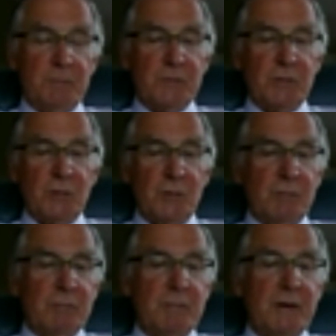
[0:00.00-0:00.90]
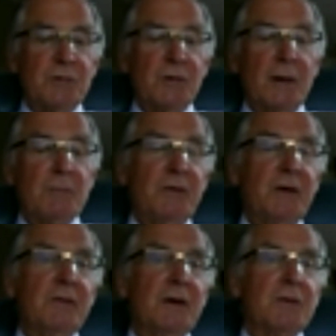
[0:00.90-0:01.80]
to make sure I'm
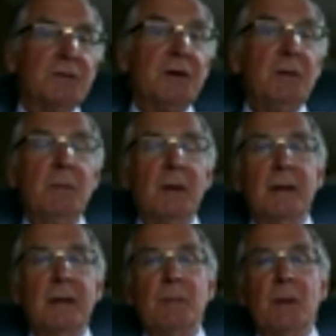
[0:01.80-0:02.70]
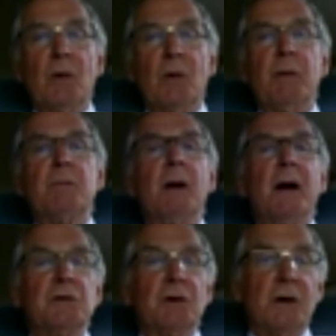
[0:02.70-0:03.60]
fitting their scheme. What about my
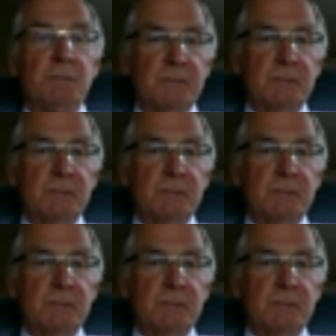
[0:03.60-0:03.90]
job?